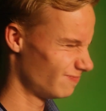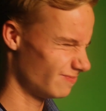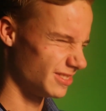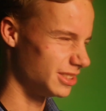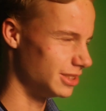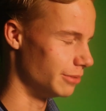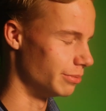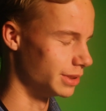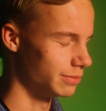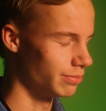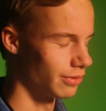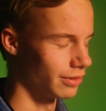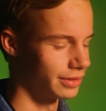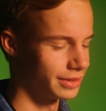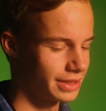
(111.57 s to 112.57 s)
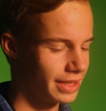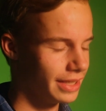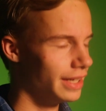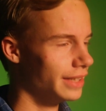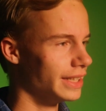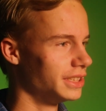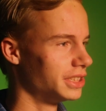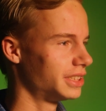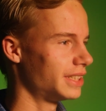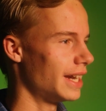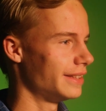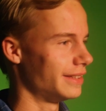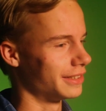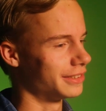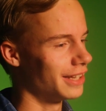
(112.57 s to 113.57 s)
stupid sports. They just
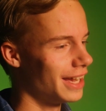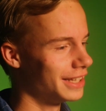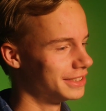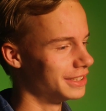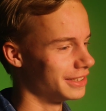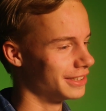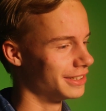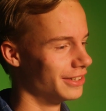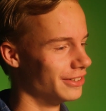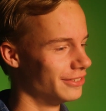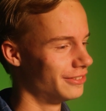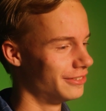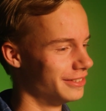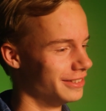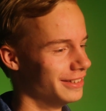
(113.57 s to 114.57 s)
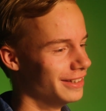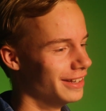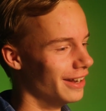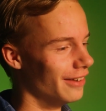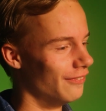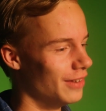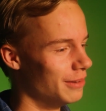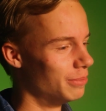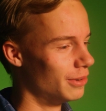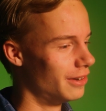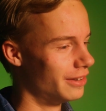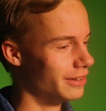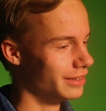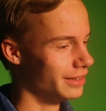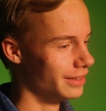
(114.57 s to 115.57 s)
had the classic good old
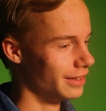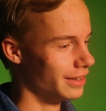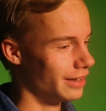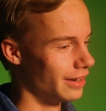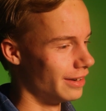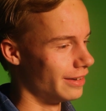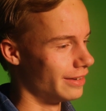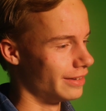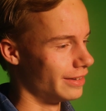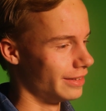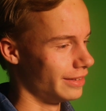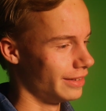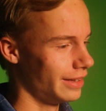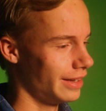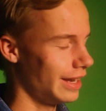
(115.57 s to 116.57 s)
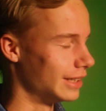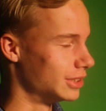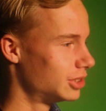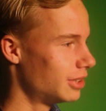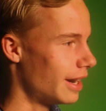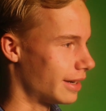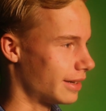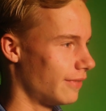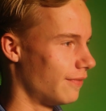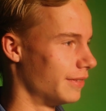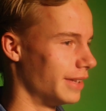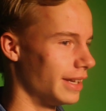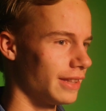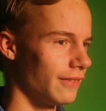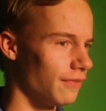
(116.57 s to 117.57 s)
football and track for
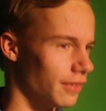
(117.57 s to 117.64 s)
like the